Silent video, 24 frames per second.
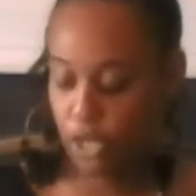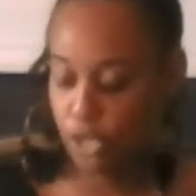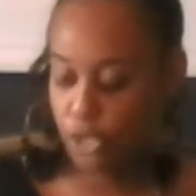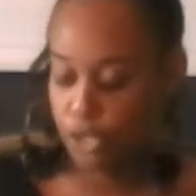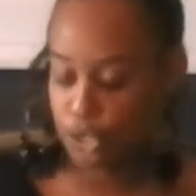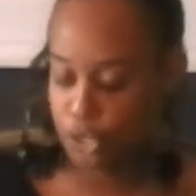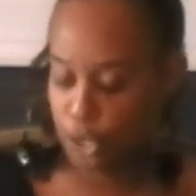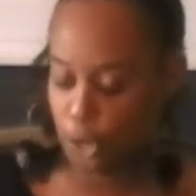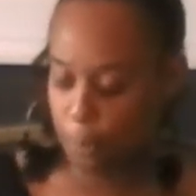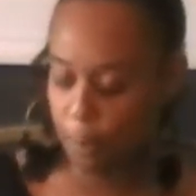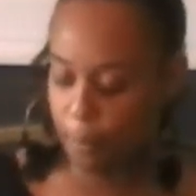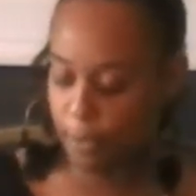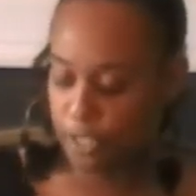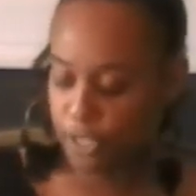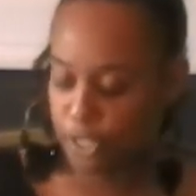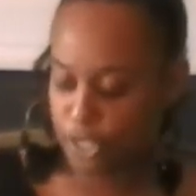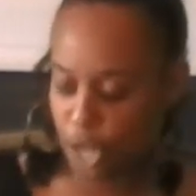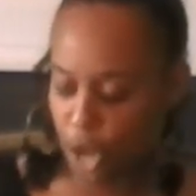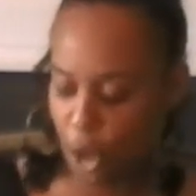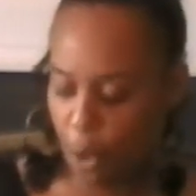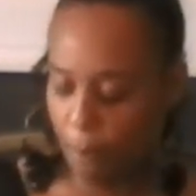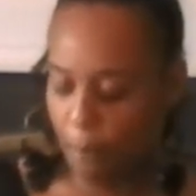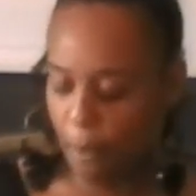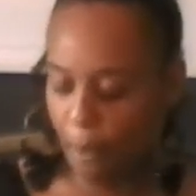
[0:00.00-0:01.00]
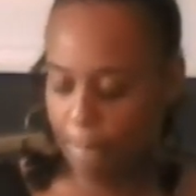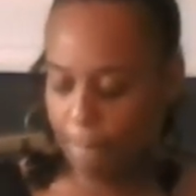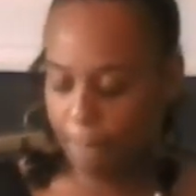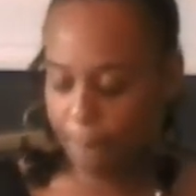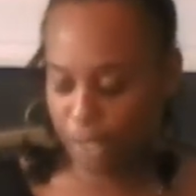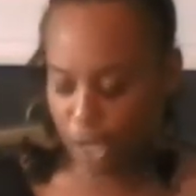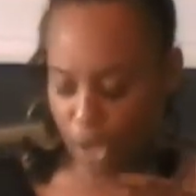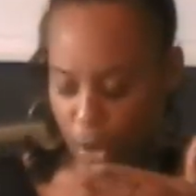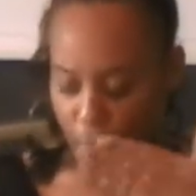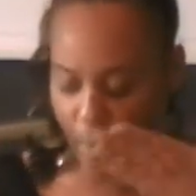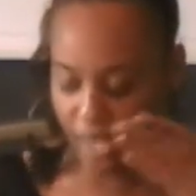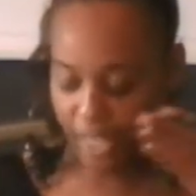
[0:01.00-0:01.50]
Super Soap
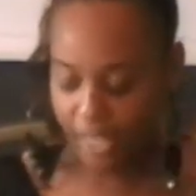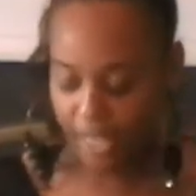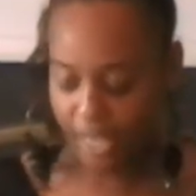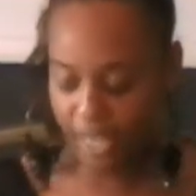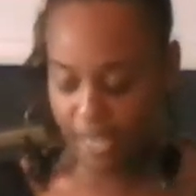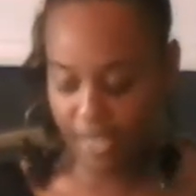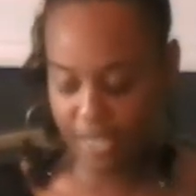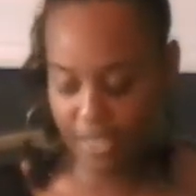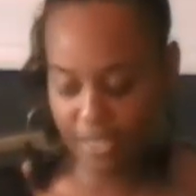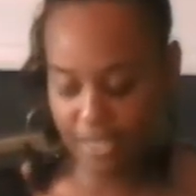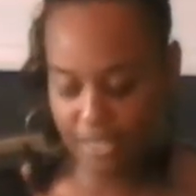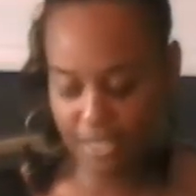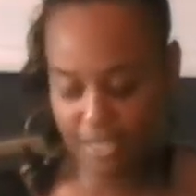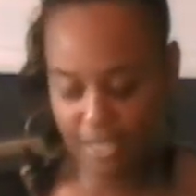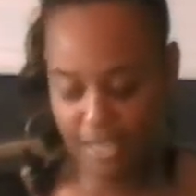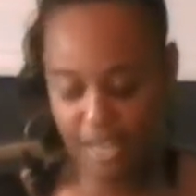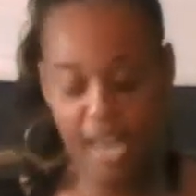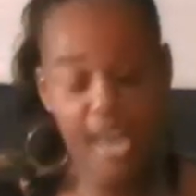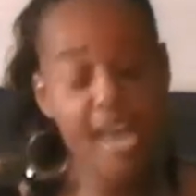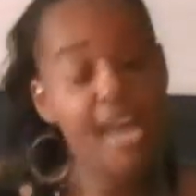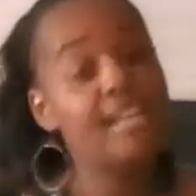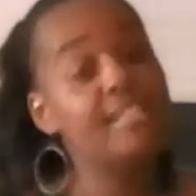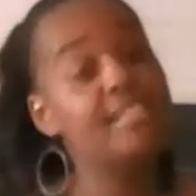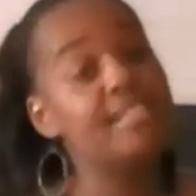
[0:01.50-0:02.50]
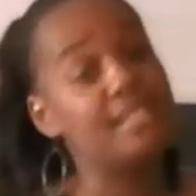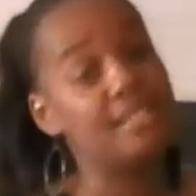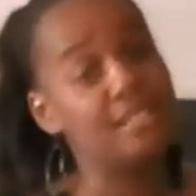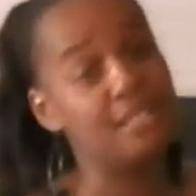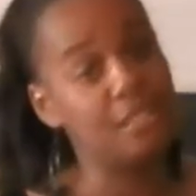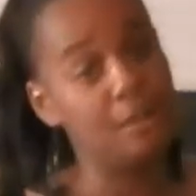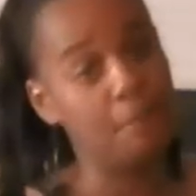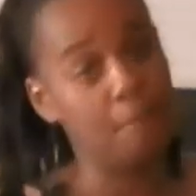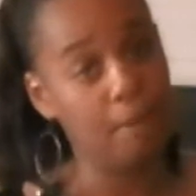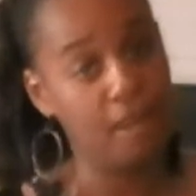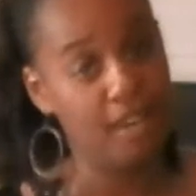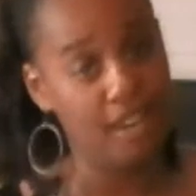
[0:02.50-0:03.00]
blew a kiss and
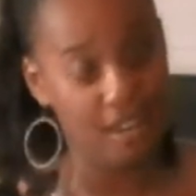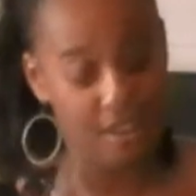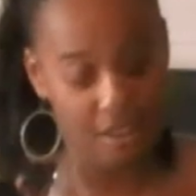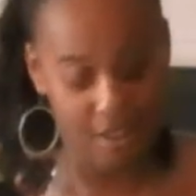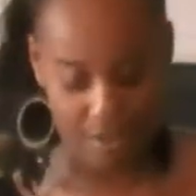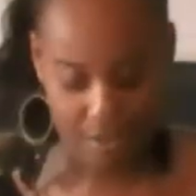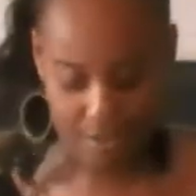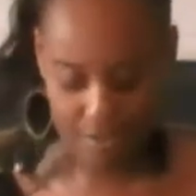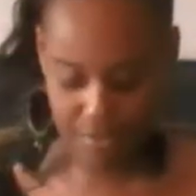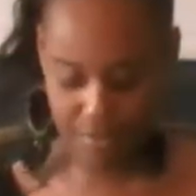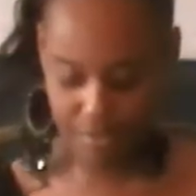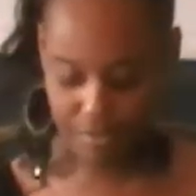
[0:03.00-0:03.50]
disappeared.